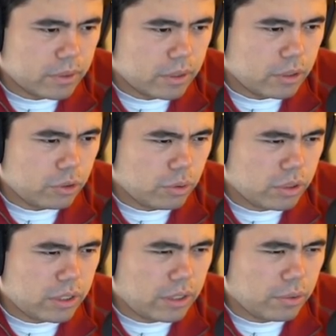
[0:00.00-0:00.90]
It goes rook
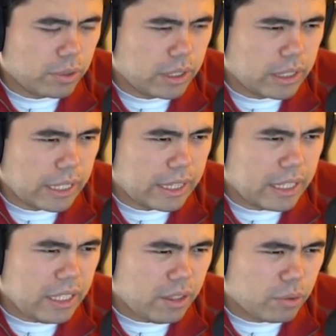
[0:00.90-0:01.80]
c3. I
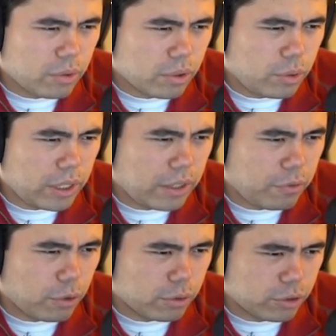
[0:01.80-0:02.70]
think queen
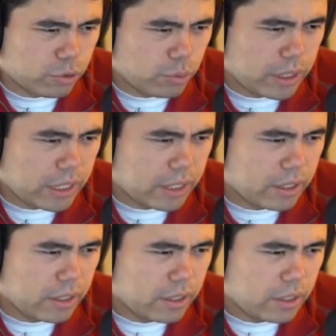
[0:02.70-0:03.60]
a4 is just winning.
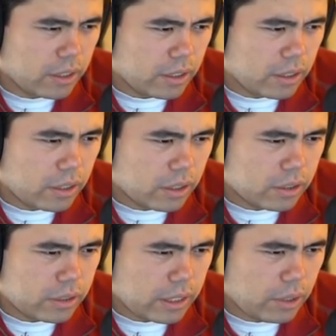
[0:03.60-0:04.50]

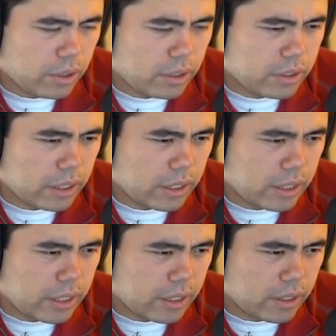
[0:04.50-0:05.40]
Because now at least I can
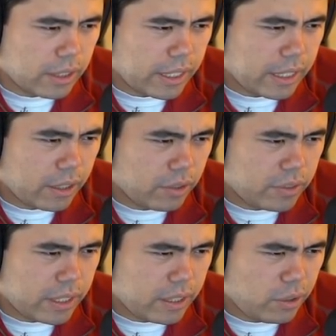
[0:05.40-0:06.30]
kick the knight out of
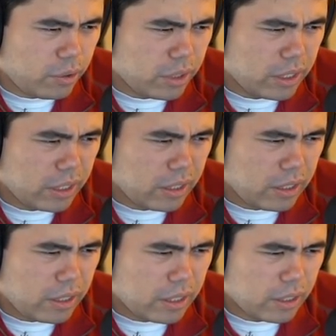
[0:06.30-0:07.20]
town
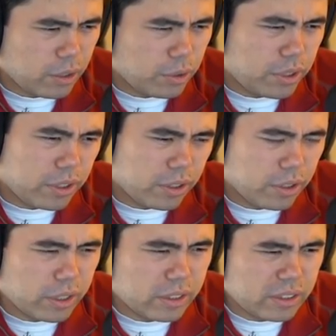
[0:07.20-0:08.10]
and go
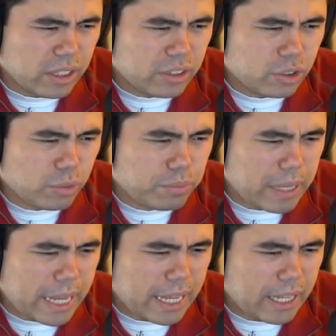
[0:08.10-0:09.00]
here. And it's not so
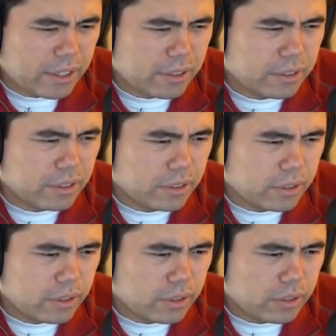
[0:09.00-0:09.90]
bad.
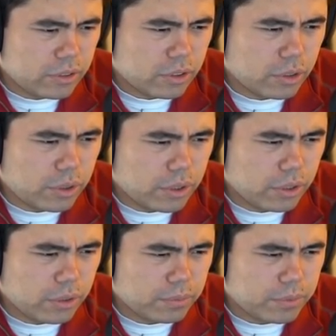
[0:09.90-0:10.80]
Let's go
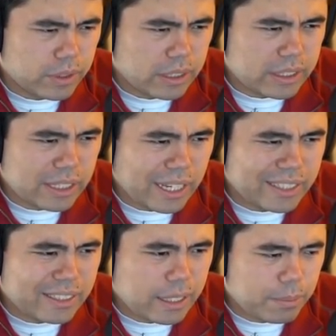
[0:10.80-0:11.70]
here
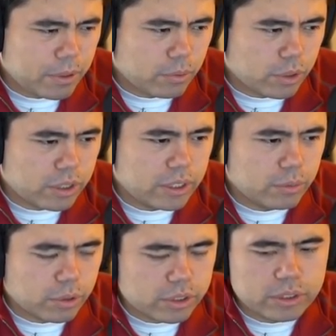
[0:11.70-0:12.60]
sidestep it. Rook D,
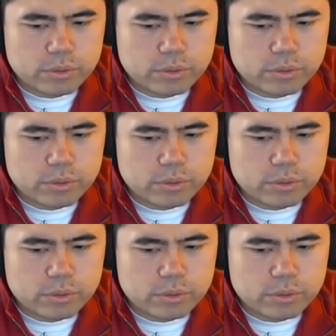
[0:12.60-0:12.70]
rook,